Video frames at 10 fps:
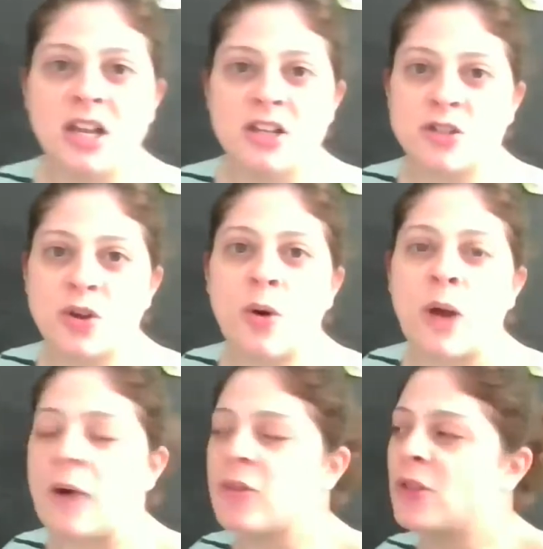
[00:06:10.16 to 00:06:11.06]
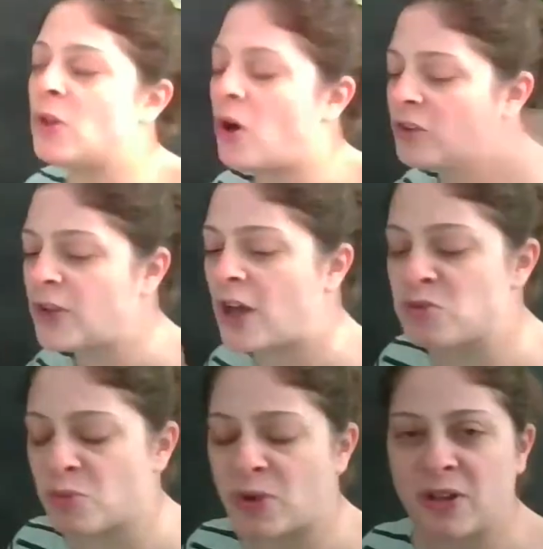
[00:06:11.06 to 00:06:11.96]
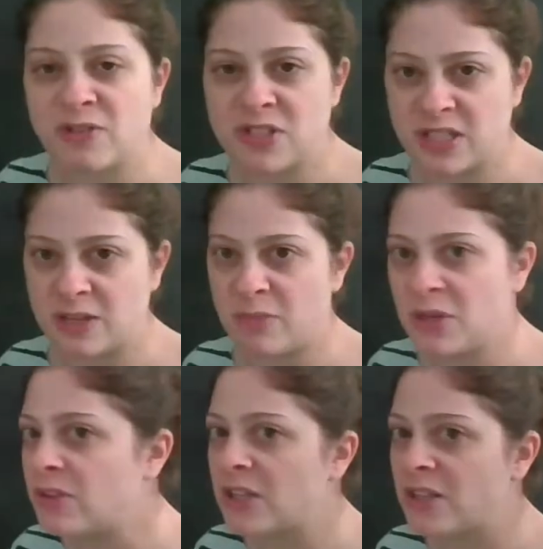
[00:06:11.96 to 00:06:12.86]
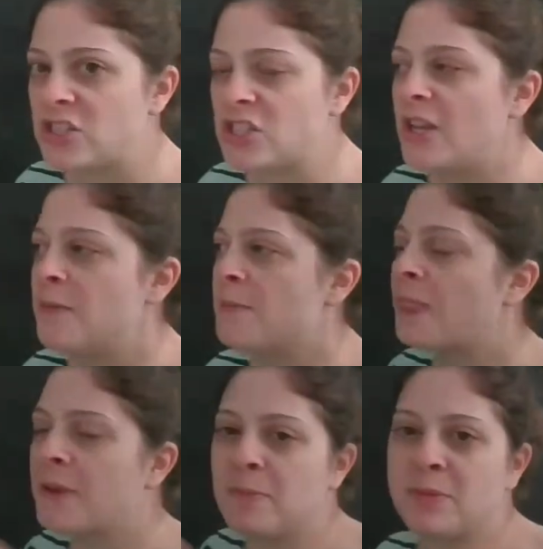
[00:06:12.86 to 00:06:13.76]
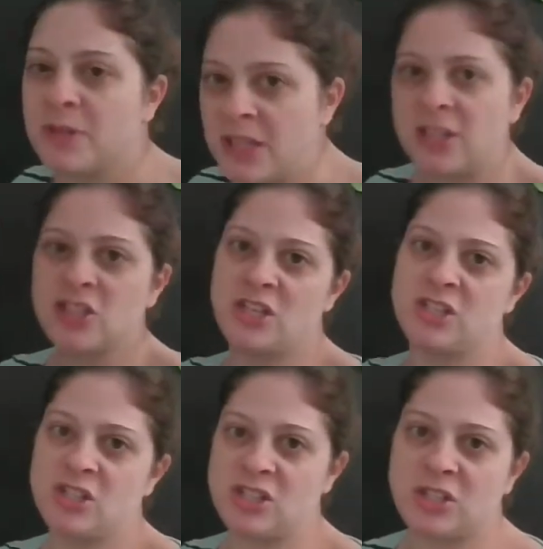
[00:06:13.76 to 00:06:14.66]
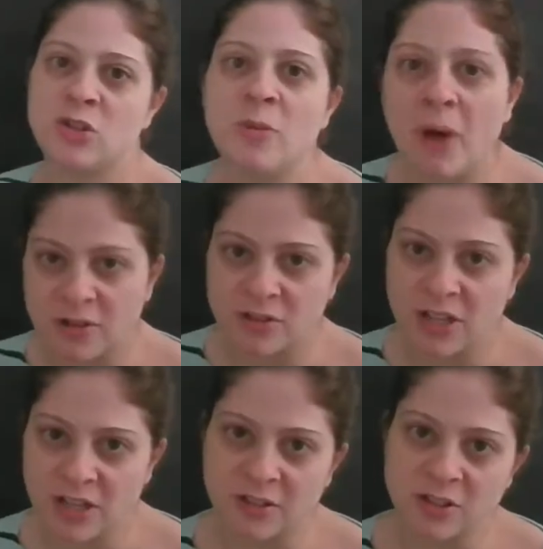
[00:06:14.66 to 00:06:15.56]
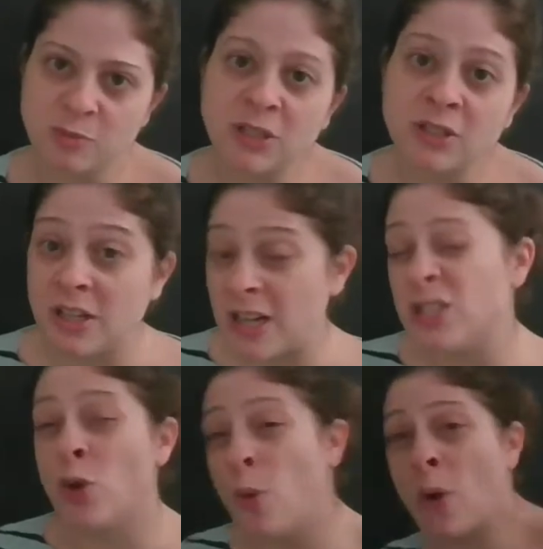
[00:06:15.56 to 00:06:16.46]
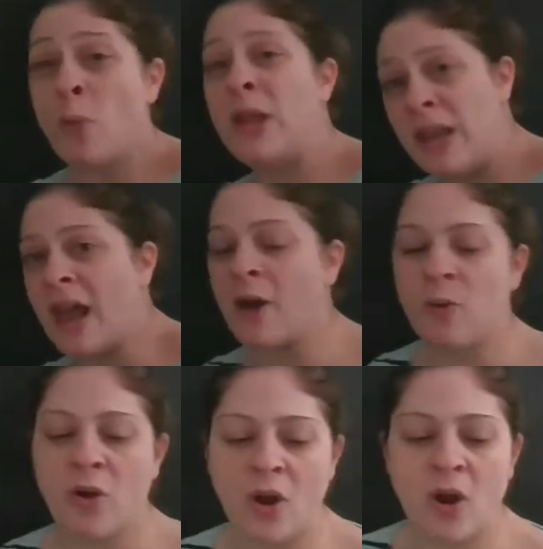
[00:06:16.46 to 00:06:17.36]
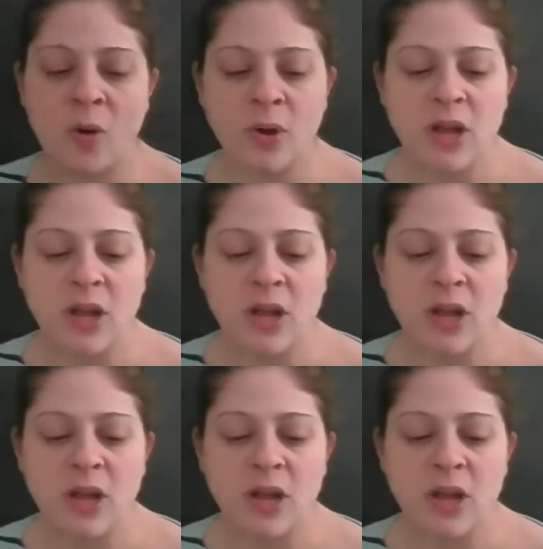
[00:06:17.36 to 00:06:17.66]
So how the long vowels were pronounced in Middle English completely changes to the modern English period and to what we now know.